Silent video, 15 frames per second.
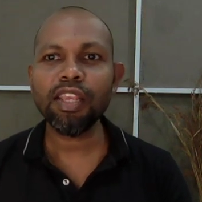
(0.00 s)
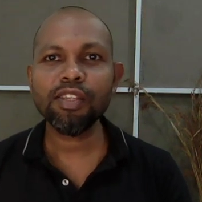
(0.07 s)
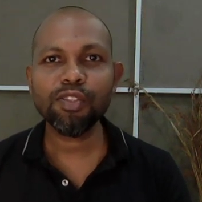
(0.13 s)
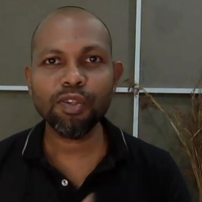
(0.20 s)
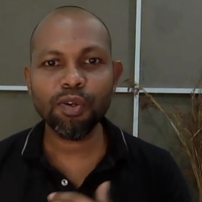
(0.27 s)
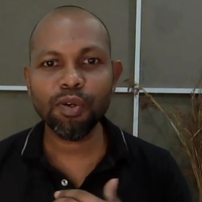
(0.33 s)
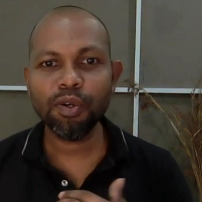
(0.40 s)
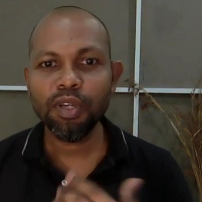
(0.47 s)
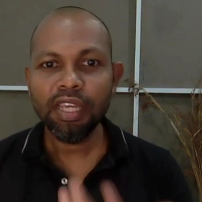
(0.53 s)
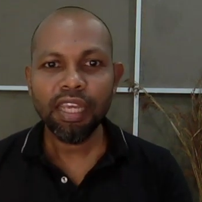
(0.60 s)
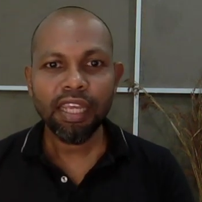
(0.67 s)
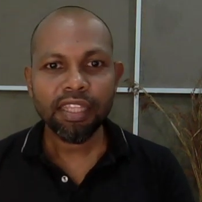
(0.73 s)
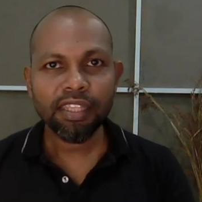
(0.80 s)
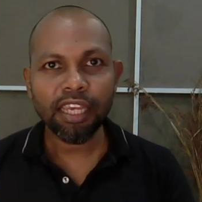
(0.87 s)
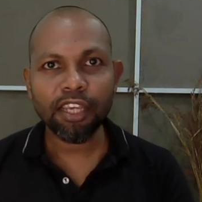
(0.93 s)
So
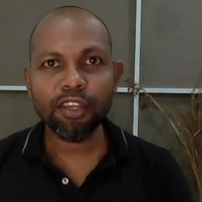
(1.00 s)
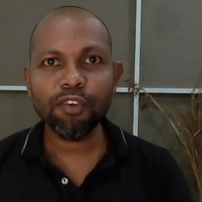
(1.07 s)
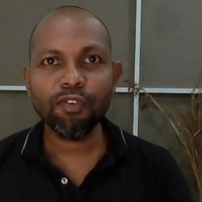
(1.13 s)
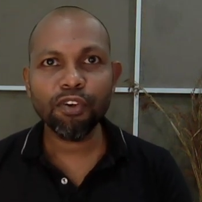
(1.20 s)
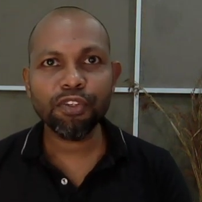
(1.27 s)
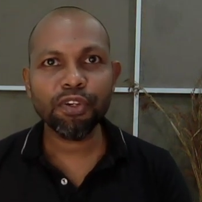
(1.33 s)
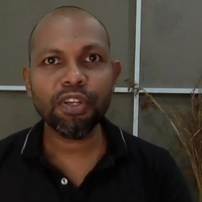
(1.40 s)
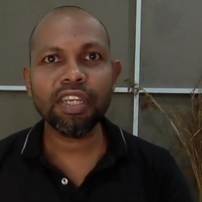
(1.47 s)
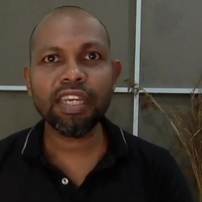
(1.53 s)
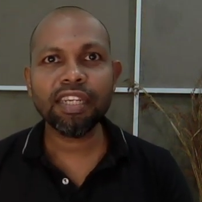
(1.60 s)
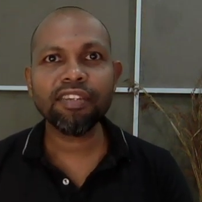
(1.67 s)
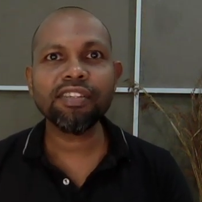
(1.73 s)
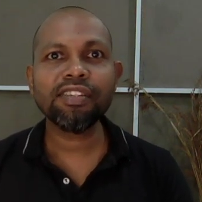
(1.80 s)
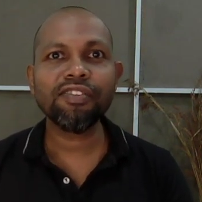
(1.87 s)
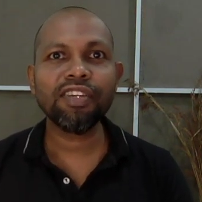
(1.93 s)
thank you for joining
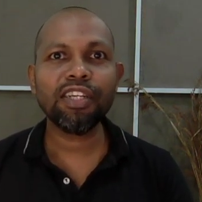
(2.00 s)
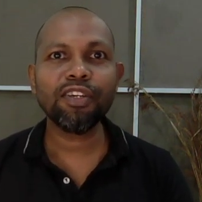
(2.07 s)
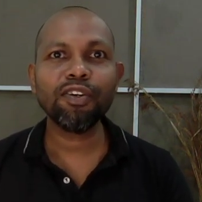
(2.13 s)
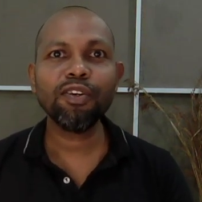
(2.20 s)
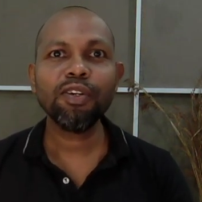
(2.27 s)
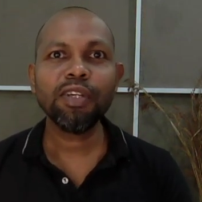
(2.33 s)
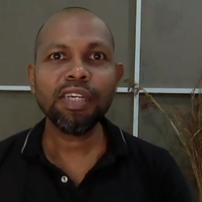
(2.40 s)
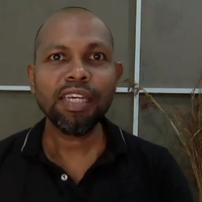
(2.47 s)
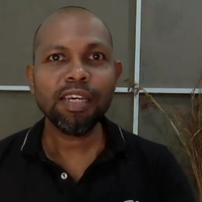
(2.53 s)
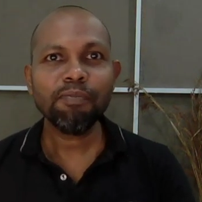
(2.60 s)
in this video.